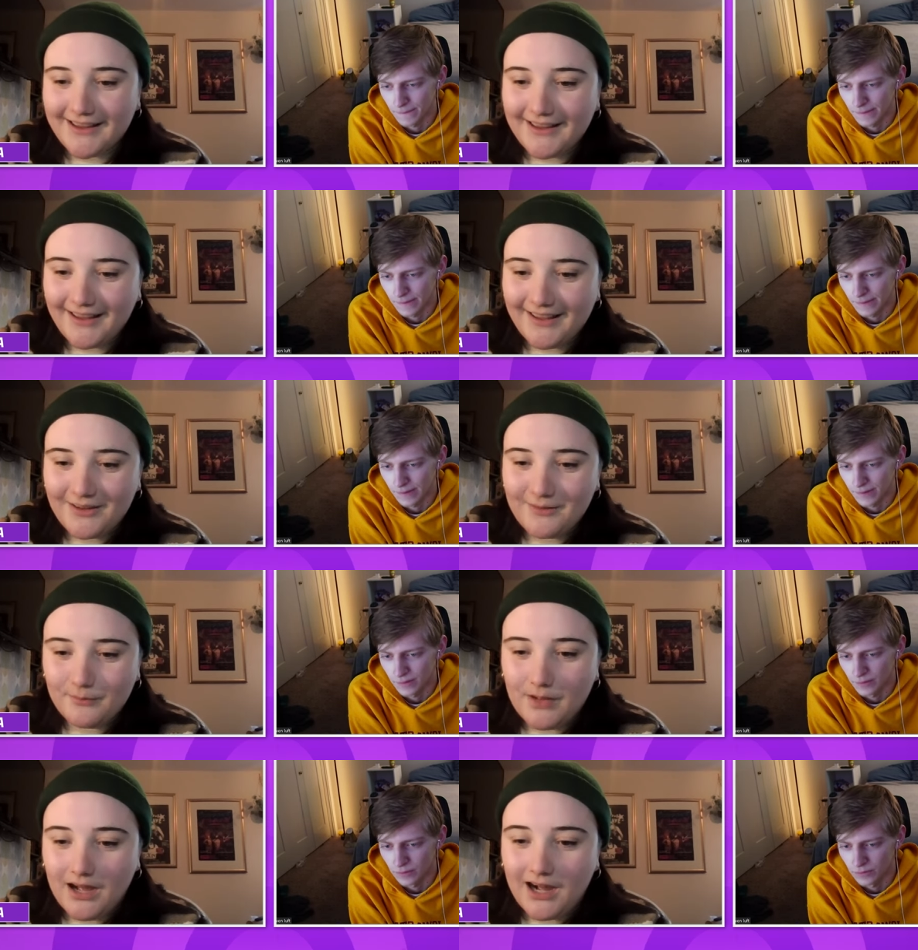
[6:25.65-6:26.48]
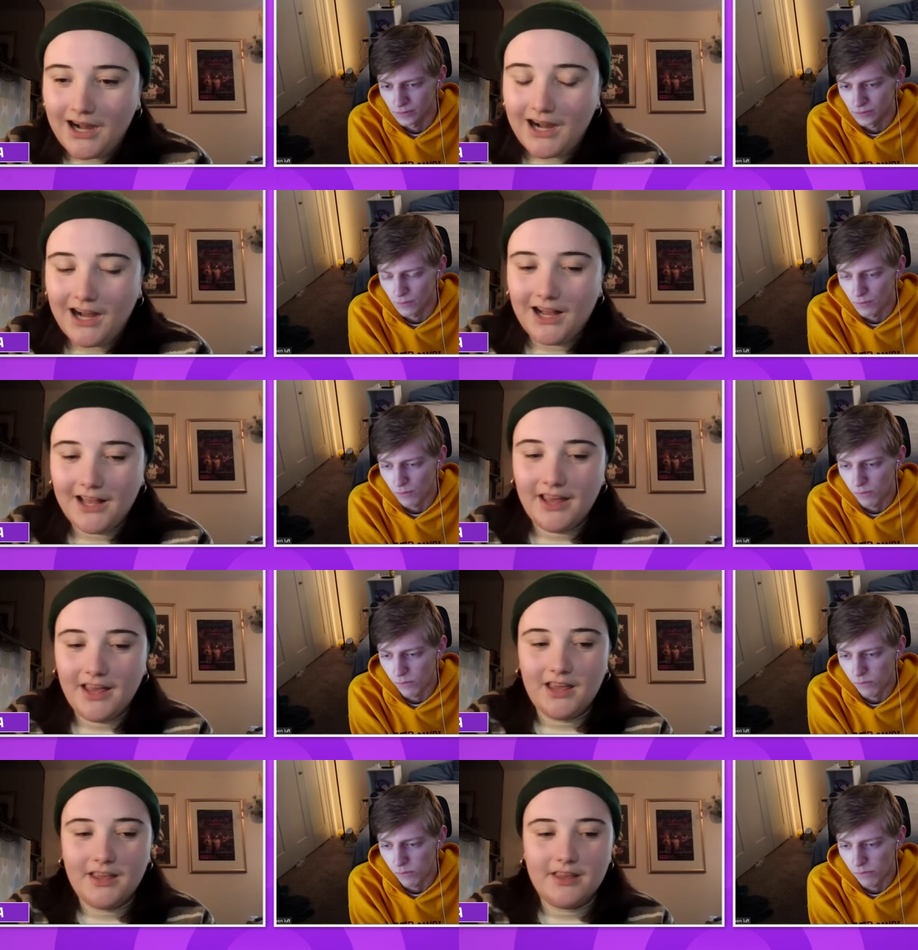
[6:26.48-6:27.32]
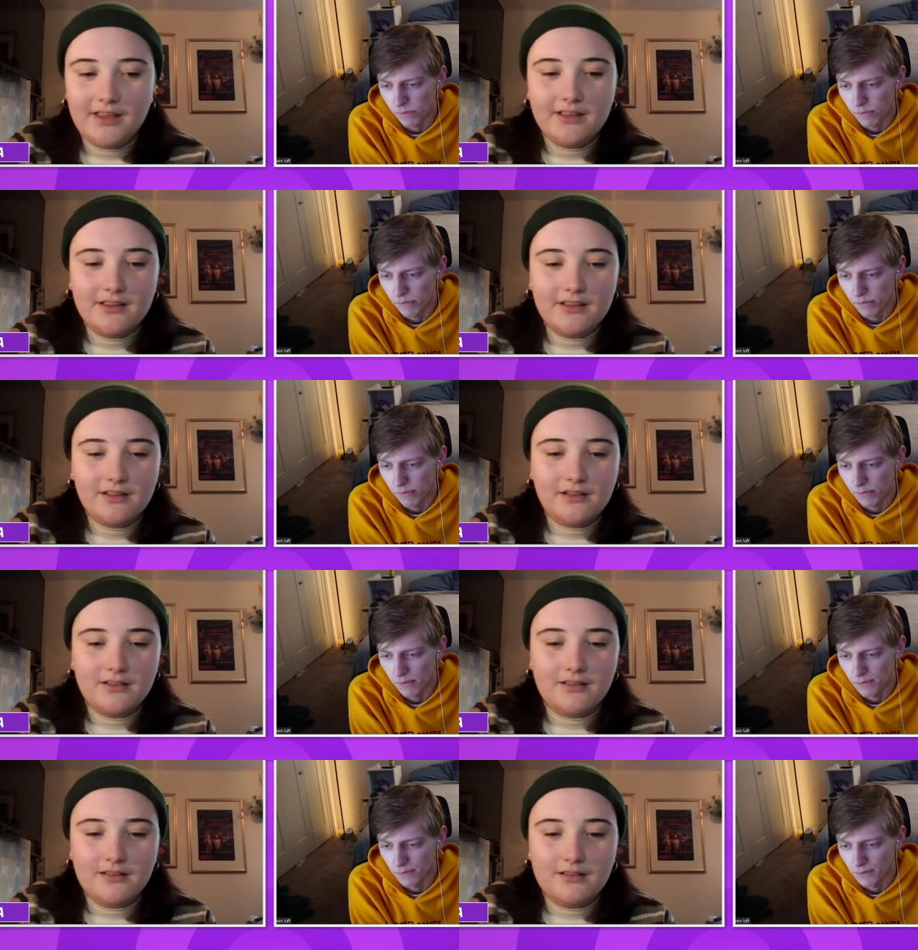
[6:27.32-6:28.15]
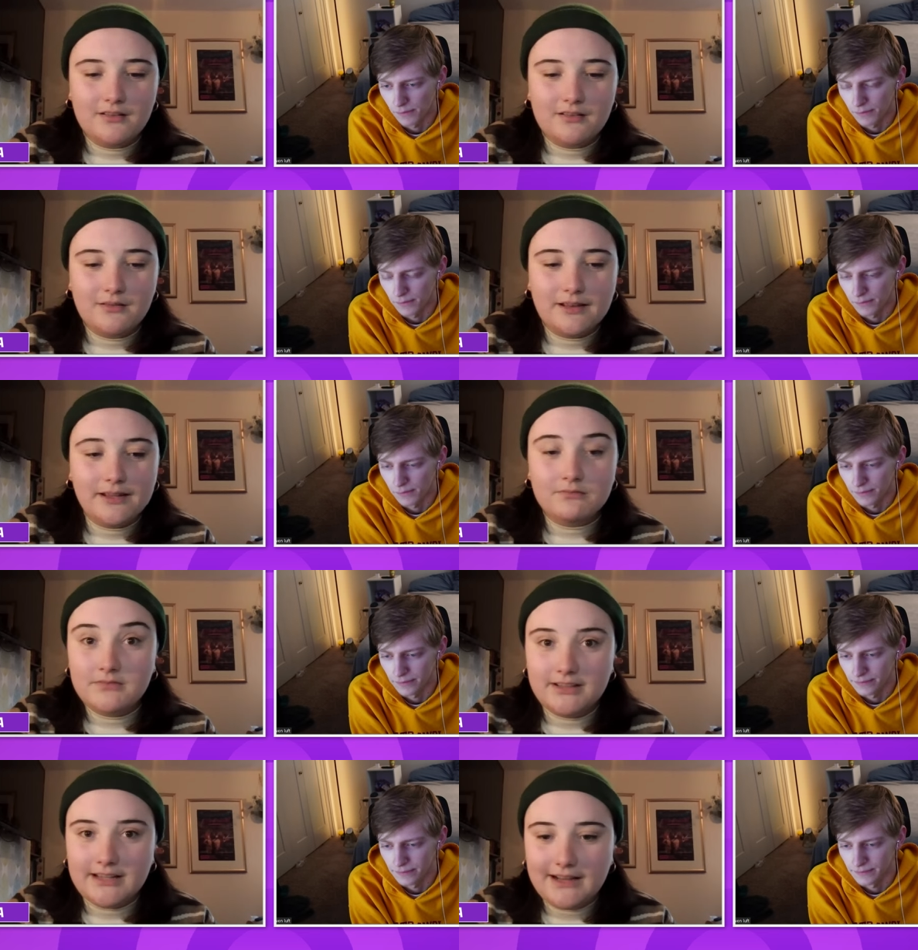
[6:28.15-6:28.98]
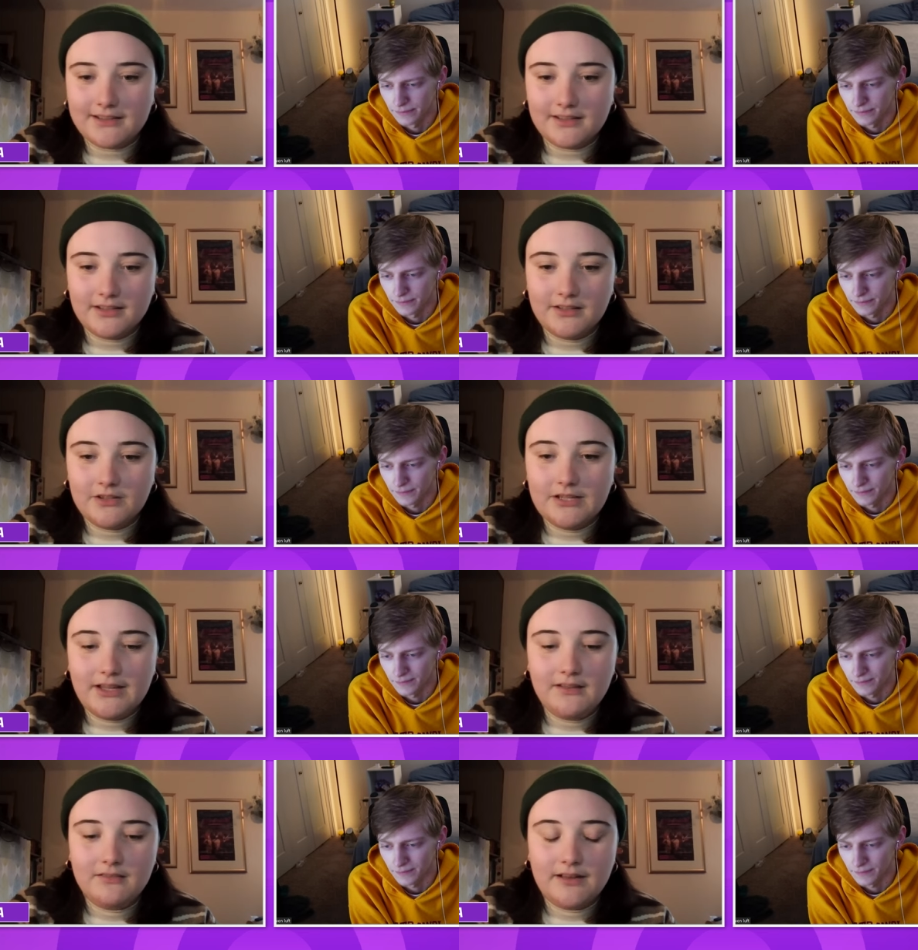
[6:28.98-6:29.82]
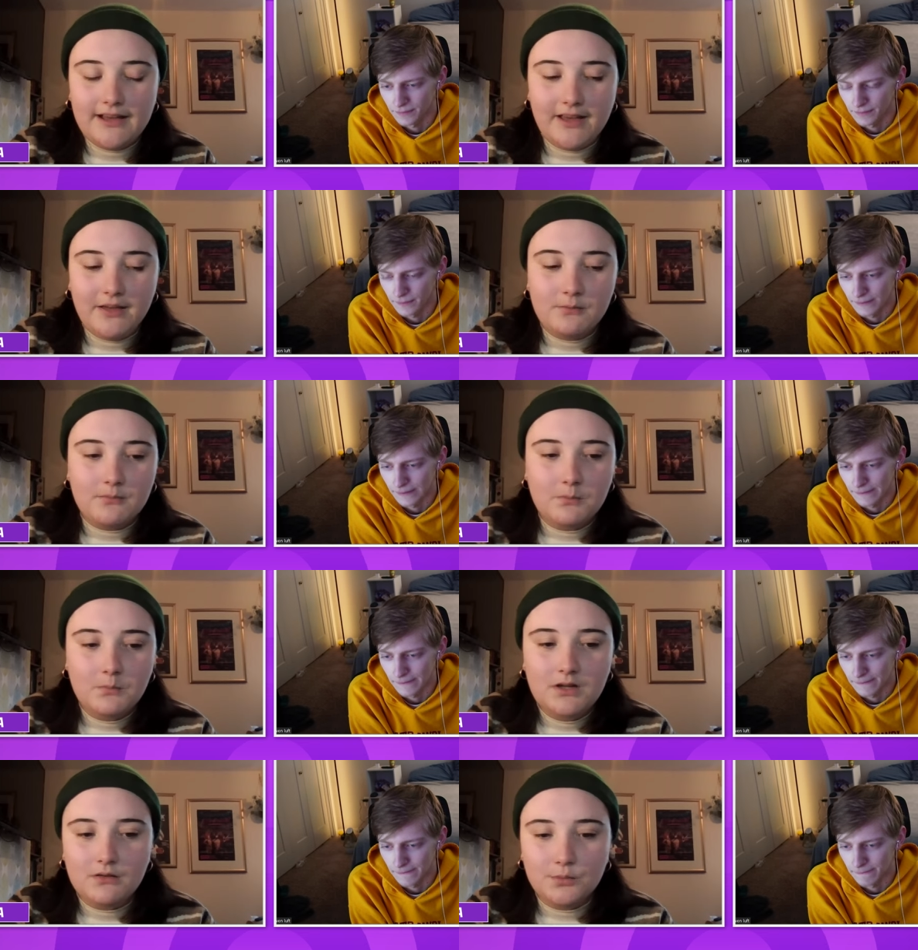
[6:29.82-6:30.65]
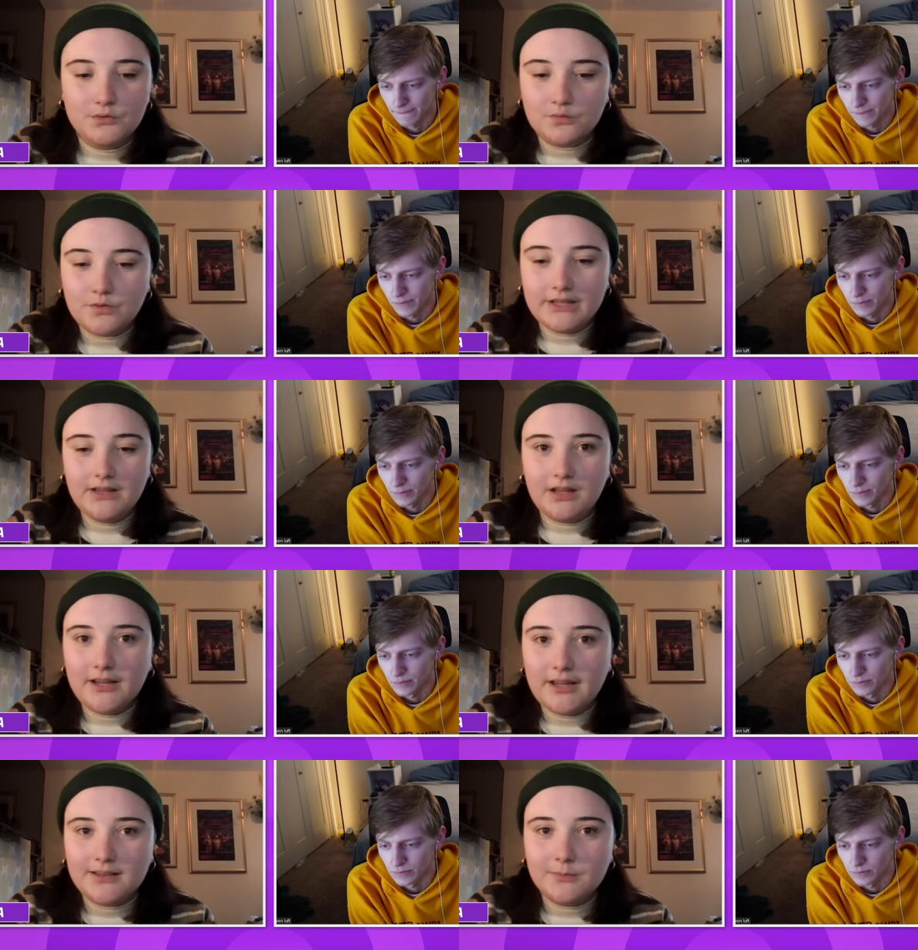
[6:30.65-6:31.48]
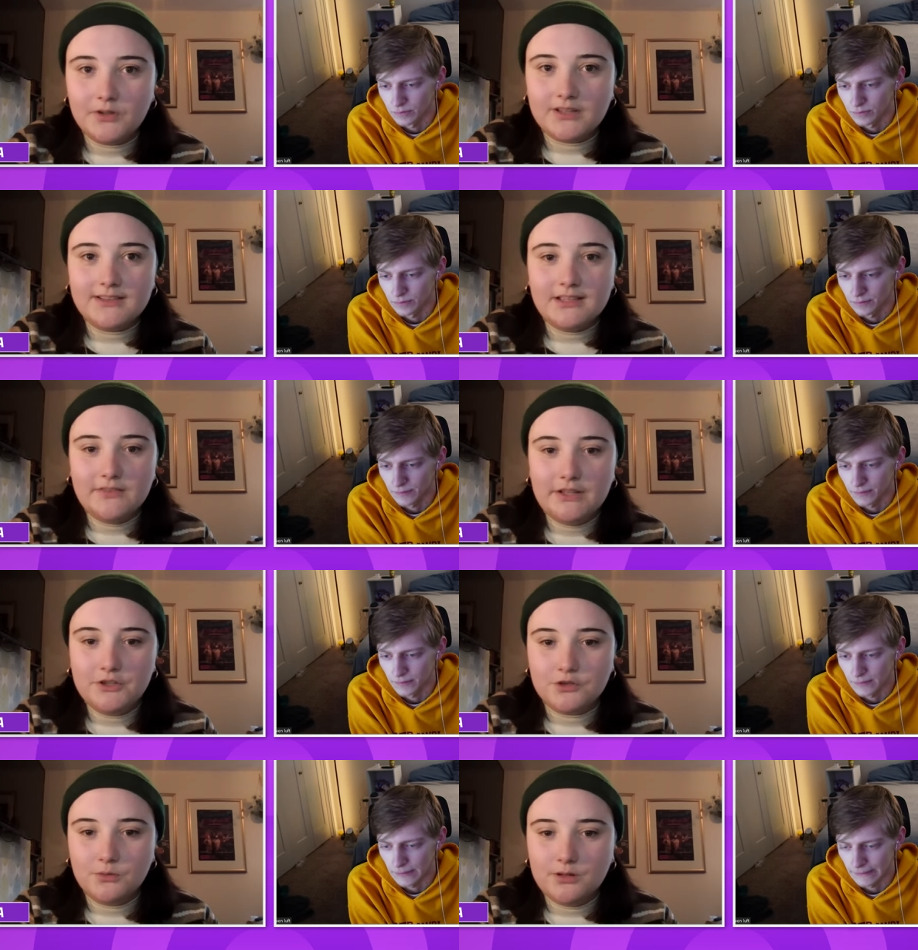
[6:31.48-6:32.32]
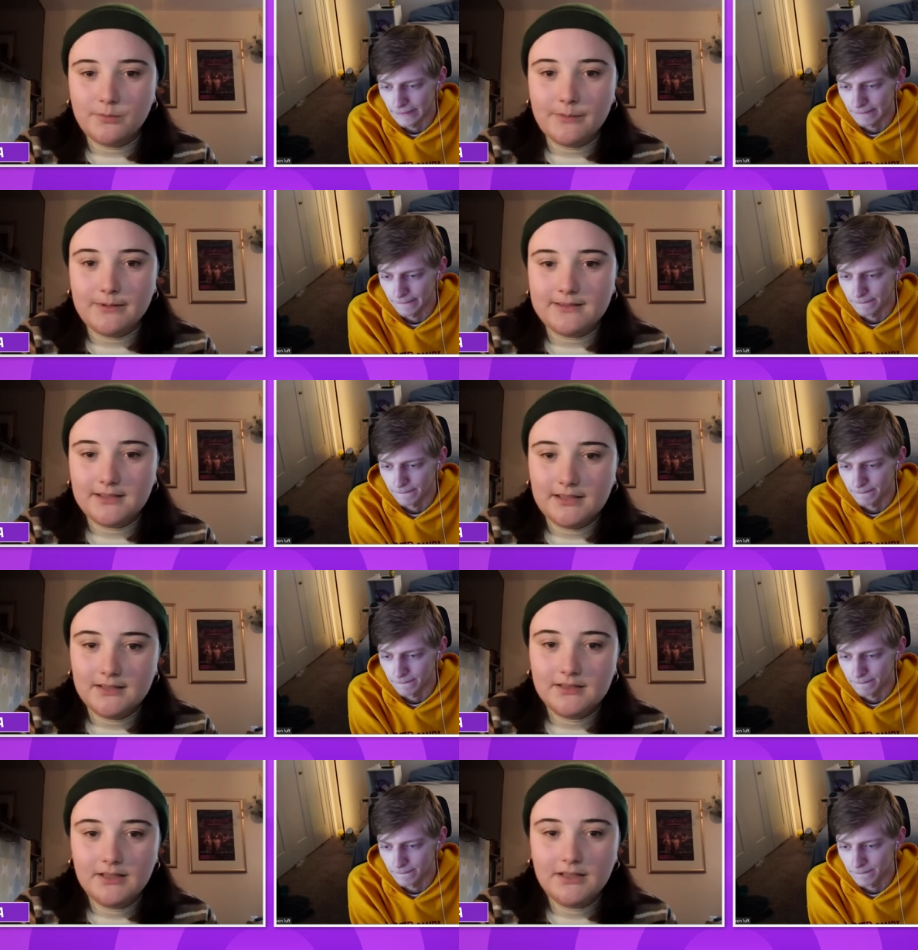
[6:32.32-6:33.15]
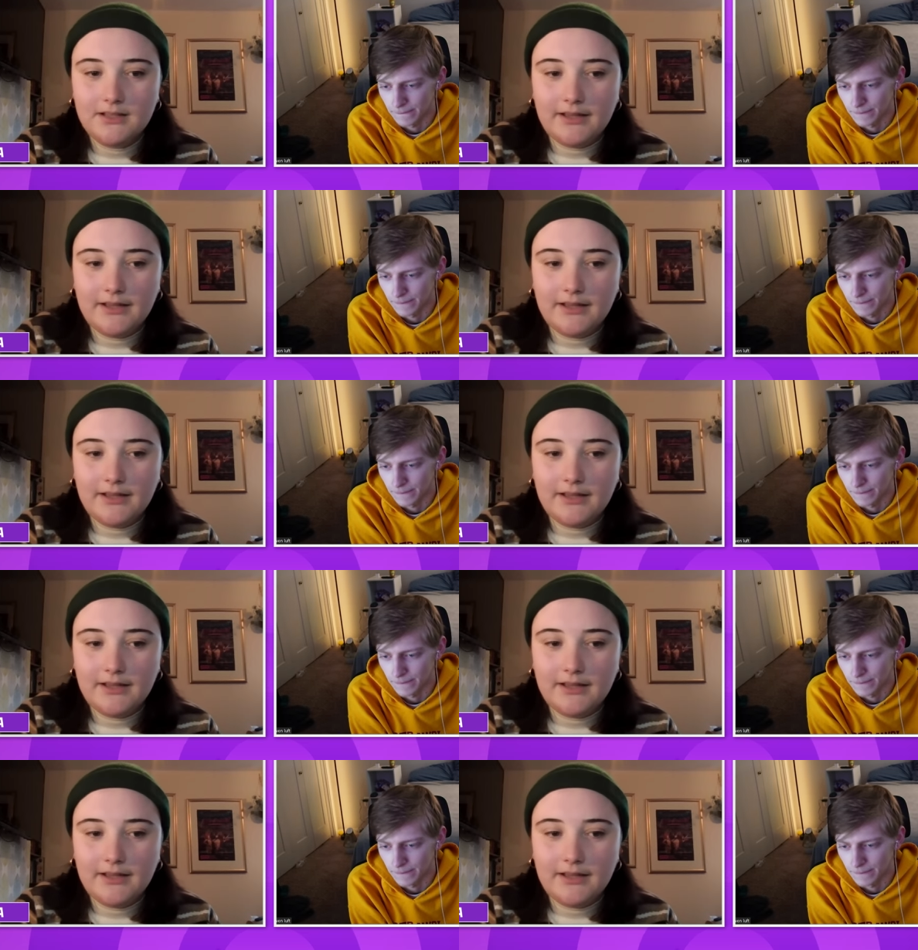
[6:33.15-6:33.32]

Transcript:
Speaker 1: Um, I like did acting at uni. Um, was really lucky to book a TV show with the BBC.